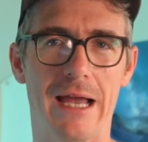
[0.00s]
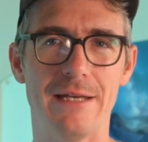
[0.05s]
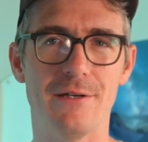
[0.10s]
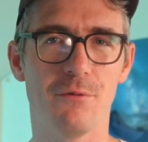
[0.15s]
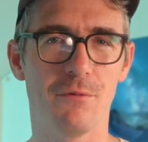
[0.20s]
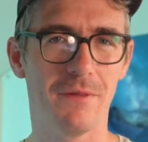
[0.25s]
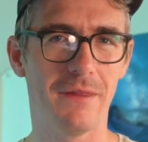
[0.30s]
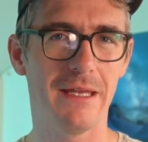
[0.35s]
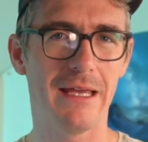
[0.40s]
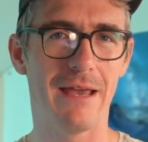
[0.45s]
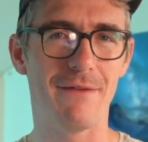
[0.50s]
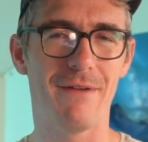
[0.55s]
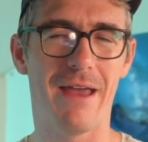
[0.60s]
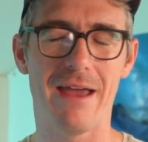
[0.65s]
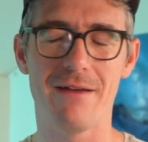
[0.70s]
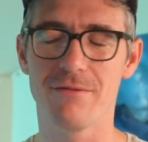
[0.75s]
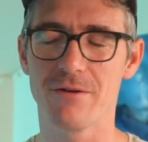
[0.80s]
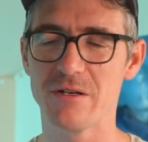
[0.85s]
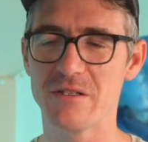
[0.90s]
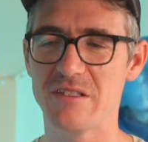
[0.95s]
I don't think I've
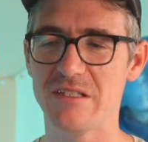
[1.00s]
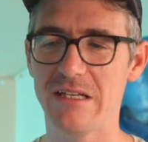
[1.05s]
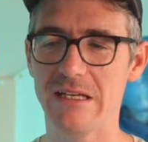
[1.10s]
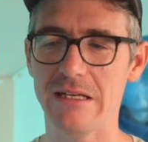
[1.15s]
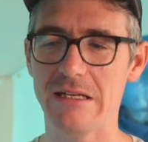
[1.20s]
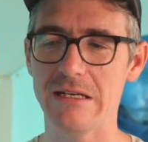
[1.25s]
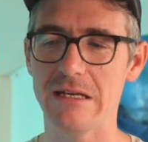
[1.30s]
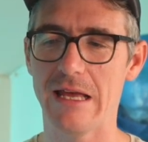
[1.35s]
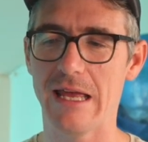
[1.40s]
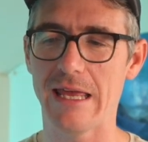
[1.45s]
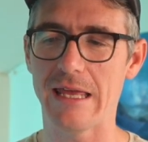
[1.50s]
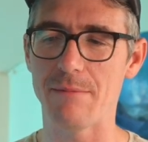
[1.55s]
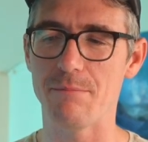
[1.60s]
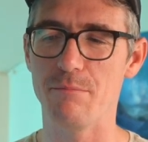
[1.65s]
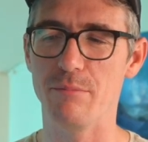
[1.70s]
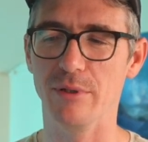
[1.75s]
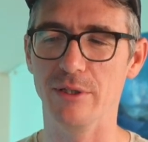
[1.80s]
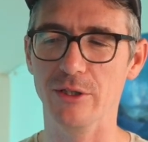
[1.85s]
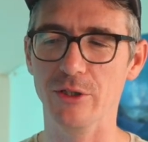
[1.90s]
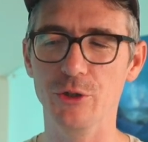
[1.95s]
ever seen a
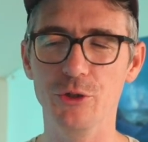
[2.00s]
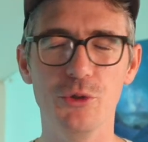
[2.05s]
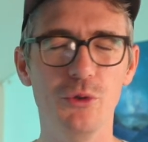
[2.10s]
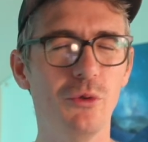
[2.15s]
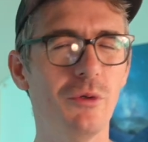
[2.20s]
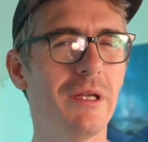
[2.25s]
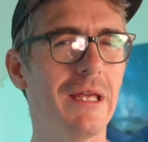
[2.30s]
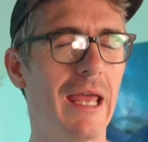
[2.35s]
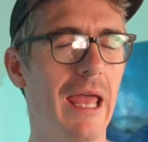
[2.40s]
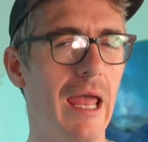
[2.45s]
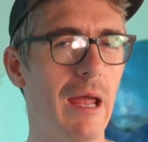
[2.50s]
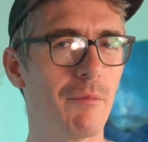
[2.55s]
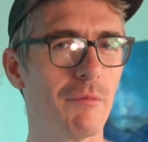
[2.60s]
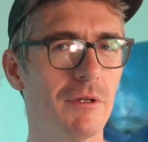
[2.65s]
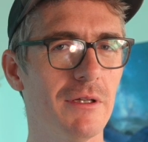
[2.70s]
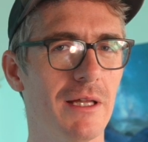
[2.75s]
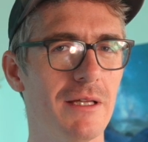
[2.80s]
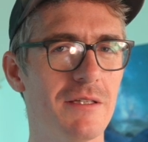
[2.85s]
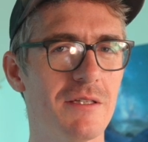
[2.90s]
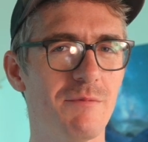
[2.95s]
blue
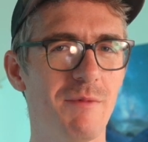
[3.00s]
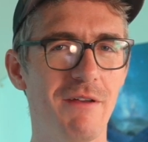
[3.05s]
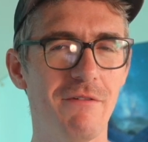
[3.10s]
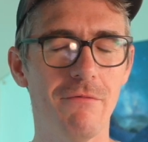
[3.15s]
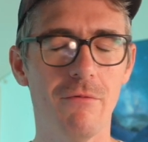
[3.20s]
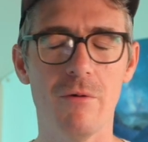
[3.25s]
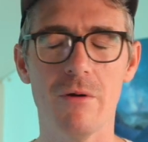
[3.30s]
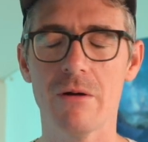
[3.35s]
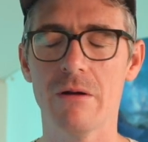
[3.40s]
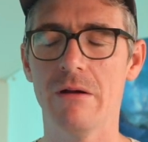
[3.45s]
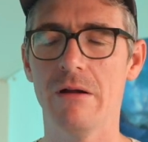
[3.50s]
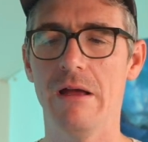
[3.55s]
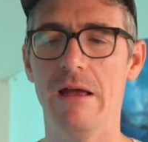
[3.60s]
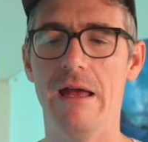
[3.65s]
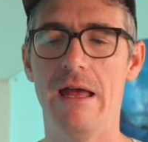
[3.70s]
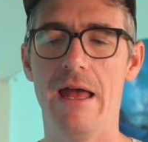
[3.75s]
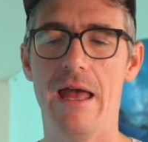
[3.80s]
camera lens before.